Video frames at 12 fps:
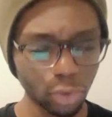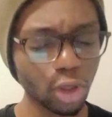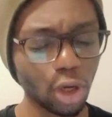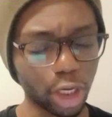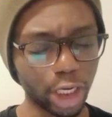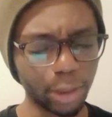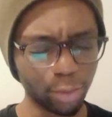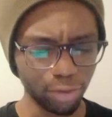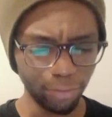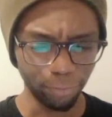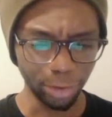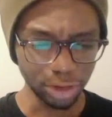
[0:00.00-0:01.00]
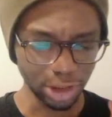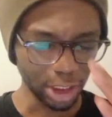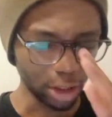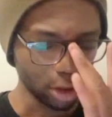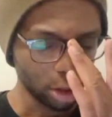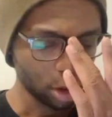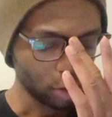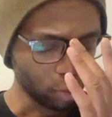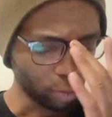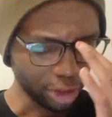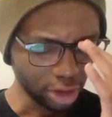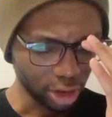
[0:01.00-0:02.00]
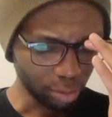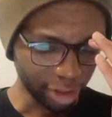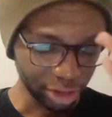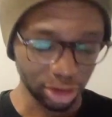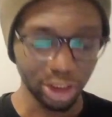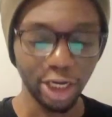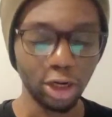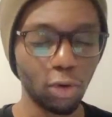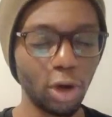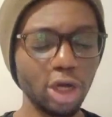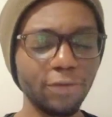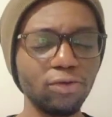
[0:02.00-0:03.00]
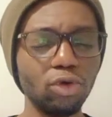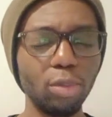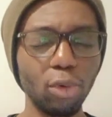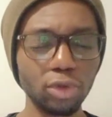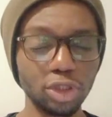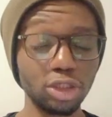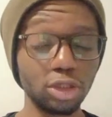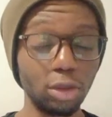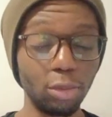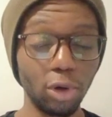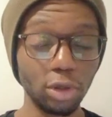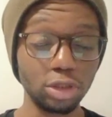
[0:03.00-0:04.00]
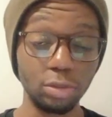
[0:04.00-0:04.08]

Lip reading: okay, let me rephrase that. We did manage to get quite a few balls into the box,